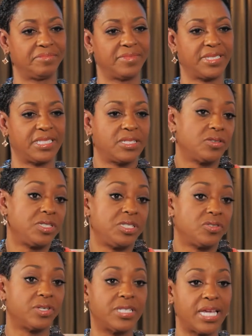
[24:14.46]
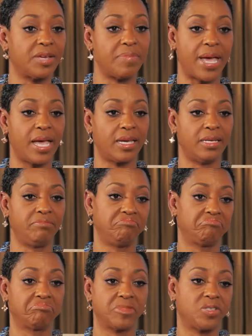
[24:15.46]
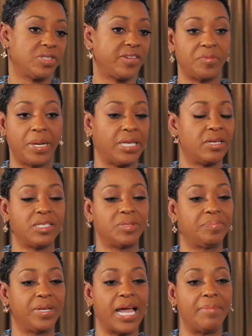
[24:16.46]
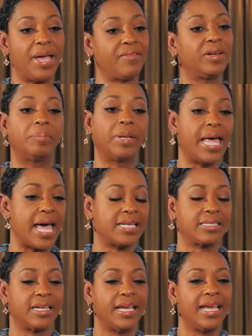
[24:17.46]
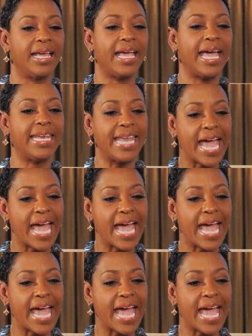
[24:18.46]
so she's sort of taken back, and so is everybody else, but I'm having a blast. And